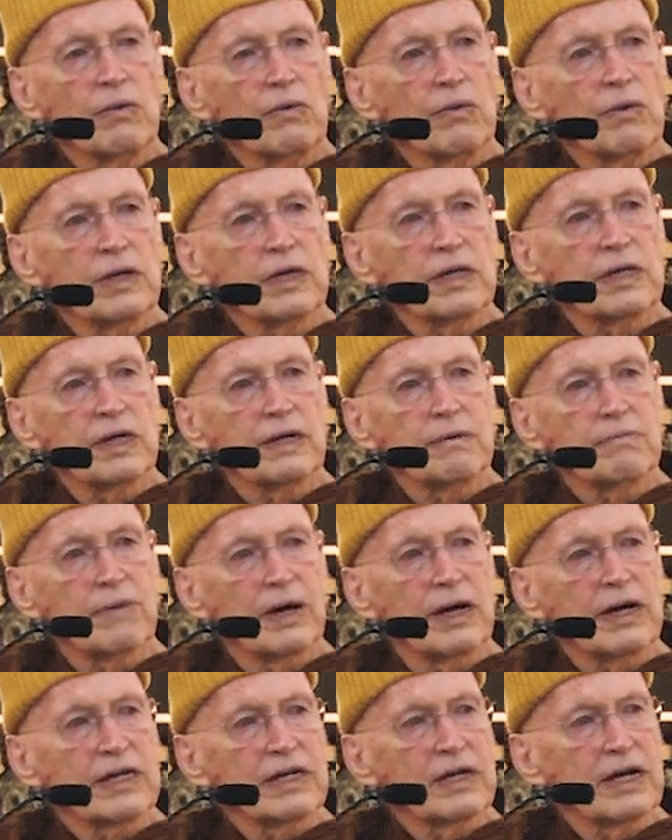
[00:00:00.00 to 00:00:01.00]
which in
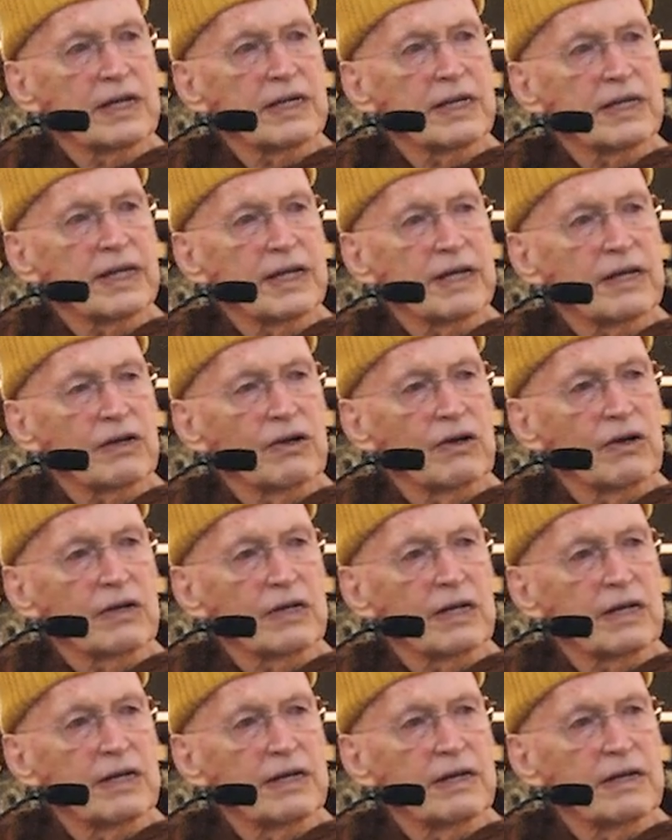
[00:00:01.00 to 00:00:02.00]
Mahayana they
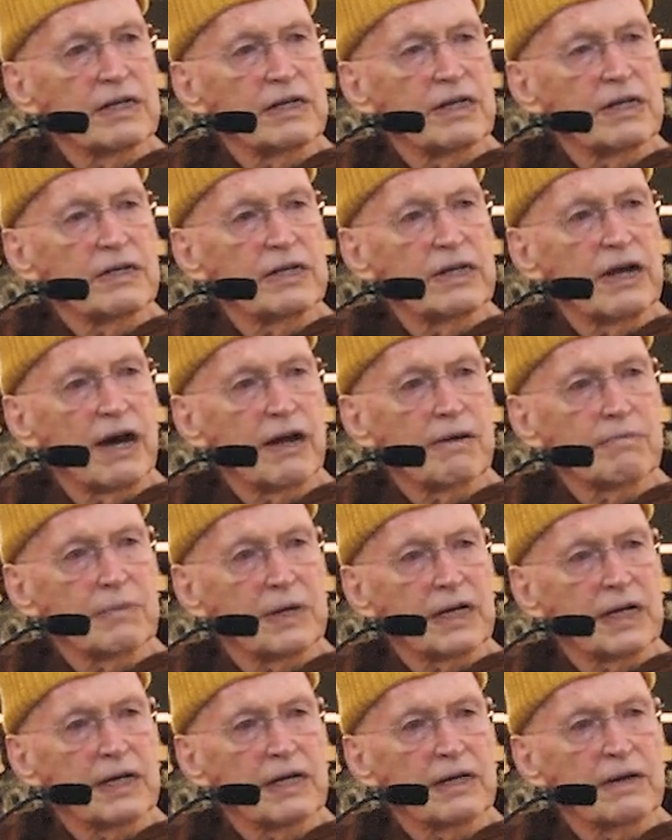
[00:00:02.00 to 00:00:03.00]
call
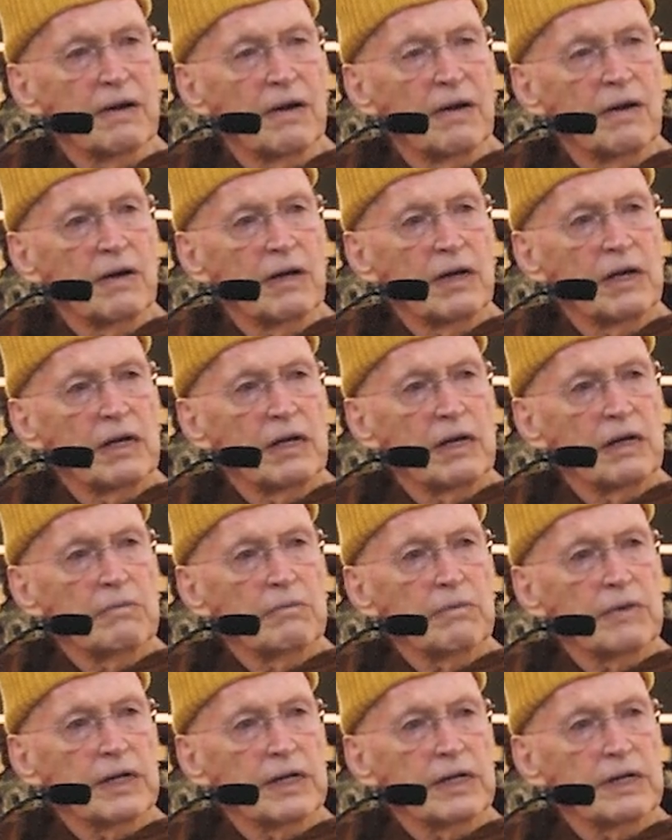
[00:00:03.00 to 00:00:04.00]
Dhamma,
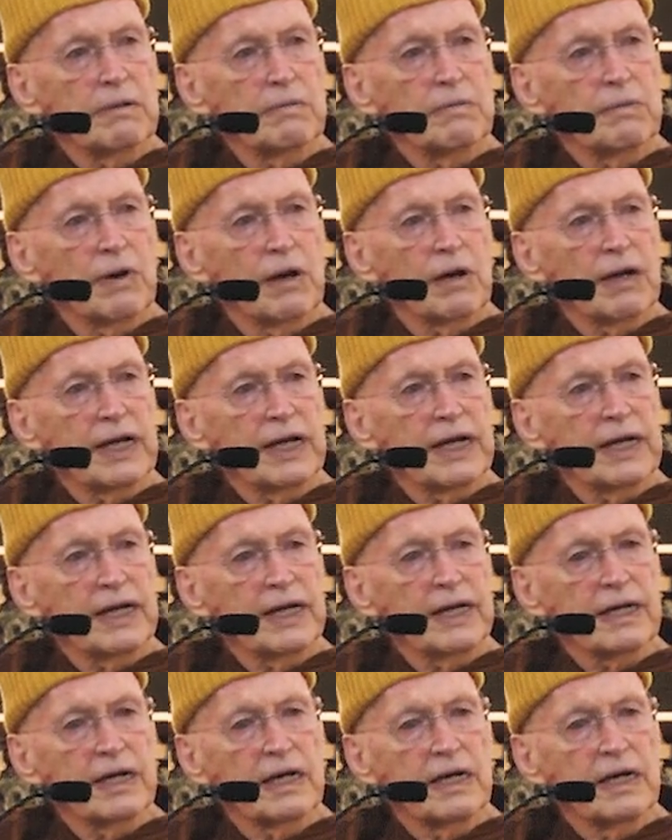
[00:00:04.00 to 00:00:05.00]
but
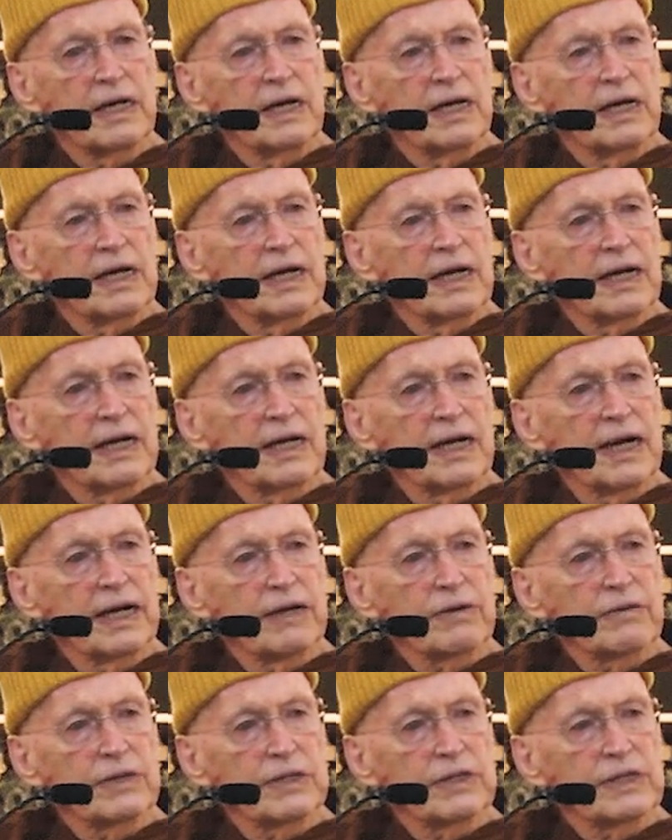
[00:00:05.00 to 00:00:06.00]
Pali
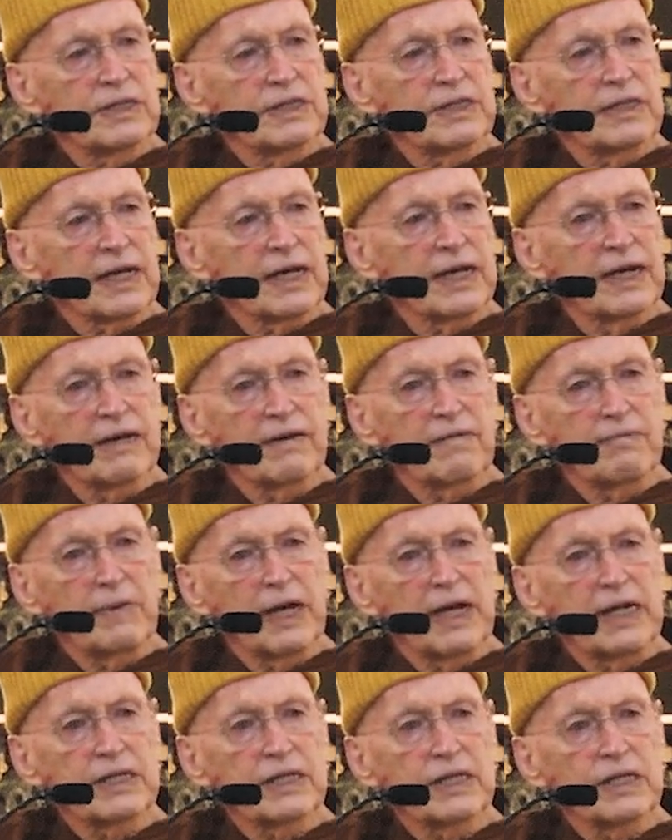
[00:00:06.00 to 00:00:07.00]
language is the kind of
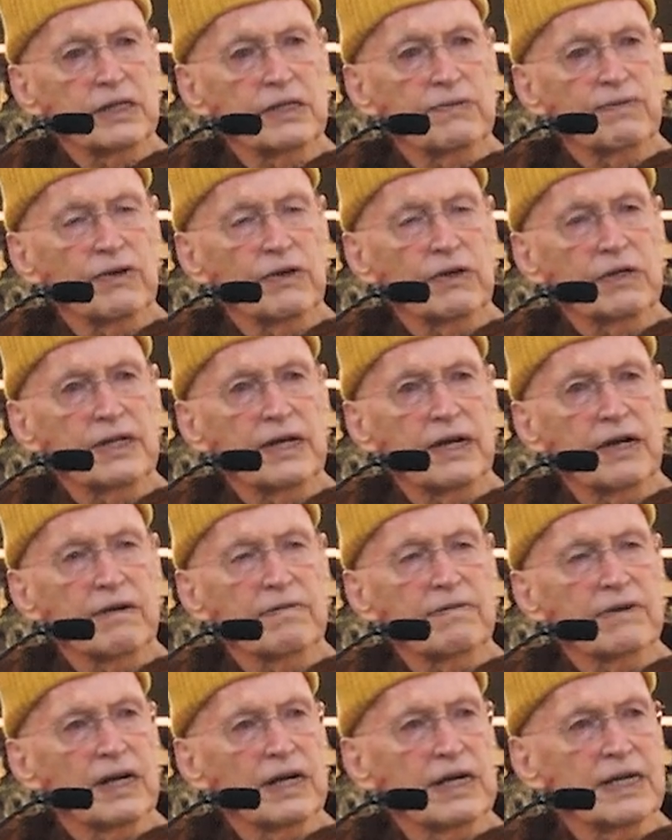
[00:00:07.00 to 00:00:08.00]
basis for
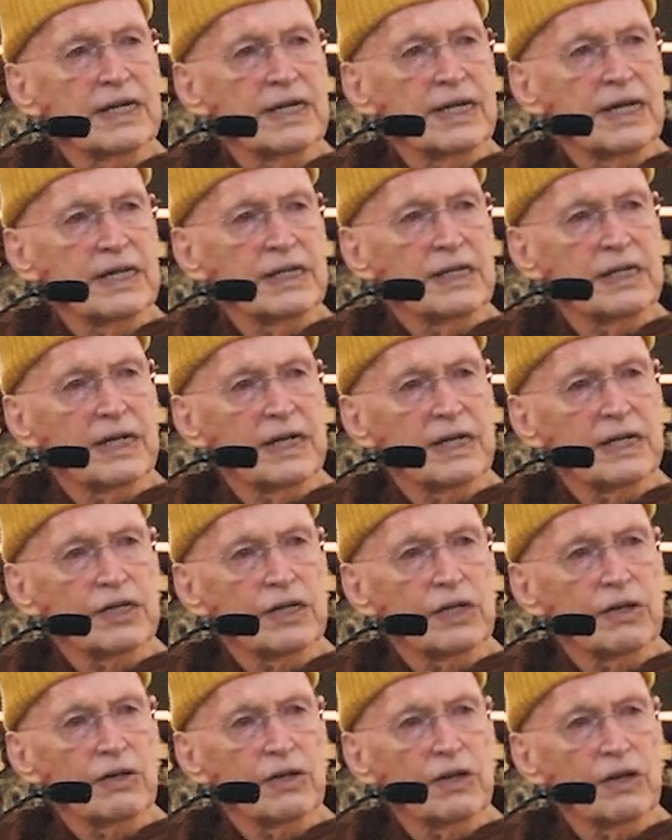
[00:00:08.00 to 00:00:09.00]
Theravada teaching,
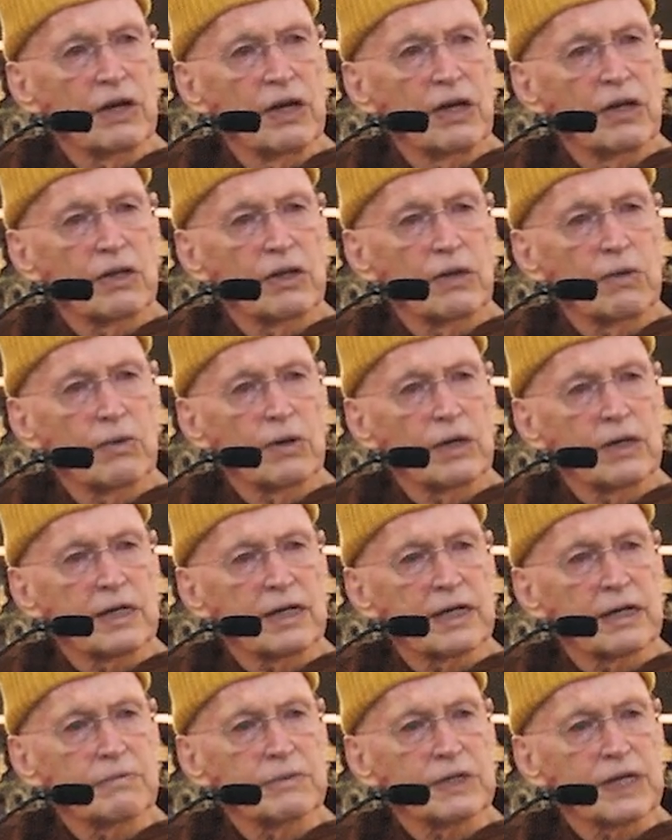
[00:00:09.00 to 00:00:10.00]
so the word
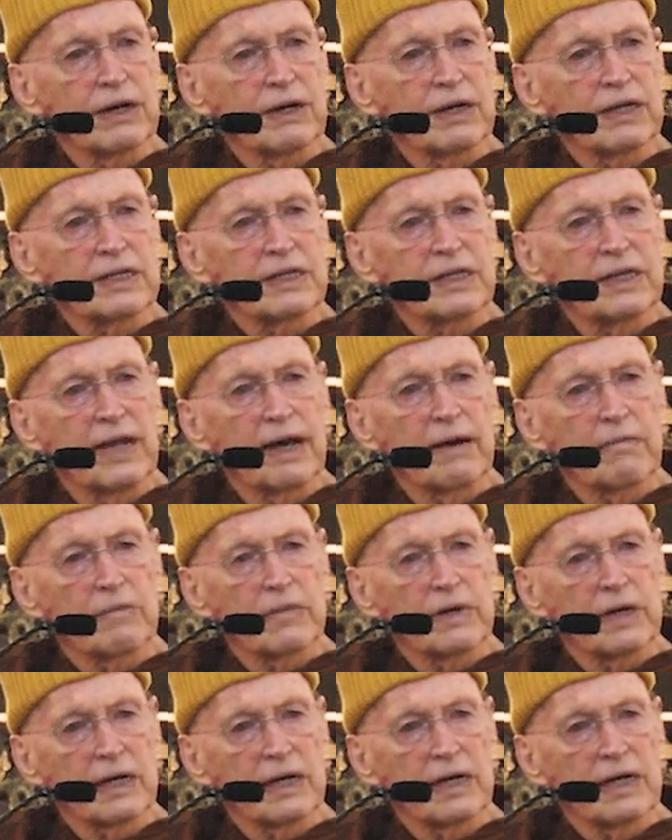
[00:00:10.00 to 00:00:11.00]
comes out as
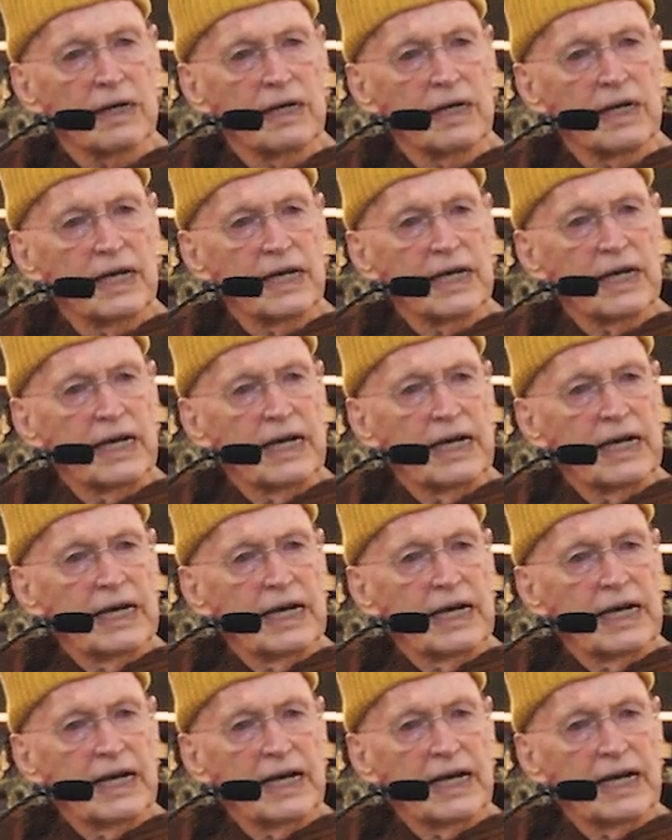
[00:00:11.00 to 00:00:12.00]
Dhamma,
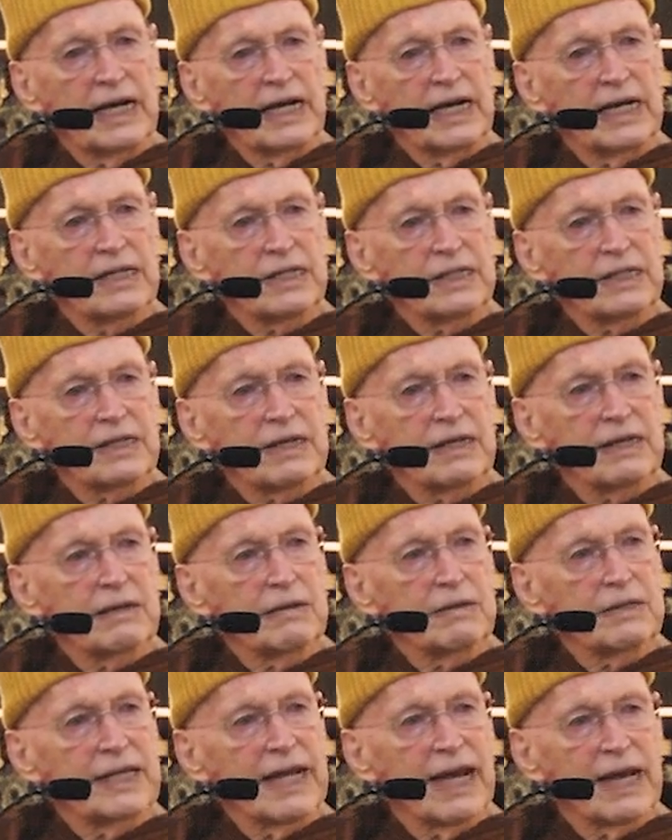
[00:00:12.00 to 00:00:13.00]
is
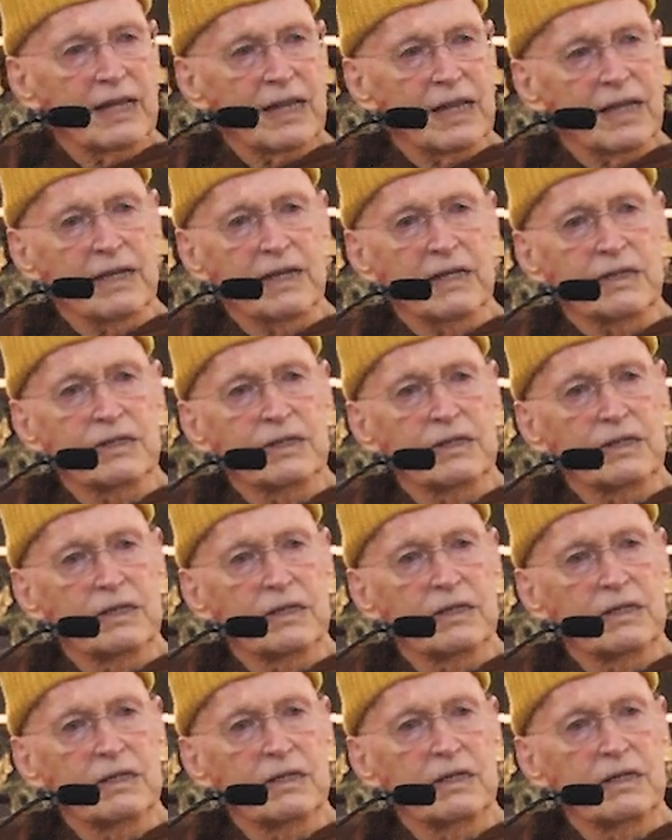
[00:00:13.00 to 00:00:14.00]
deathless.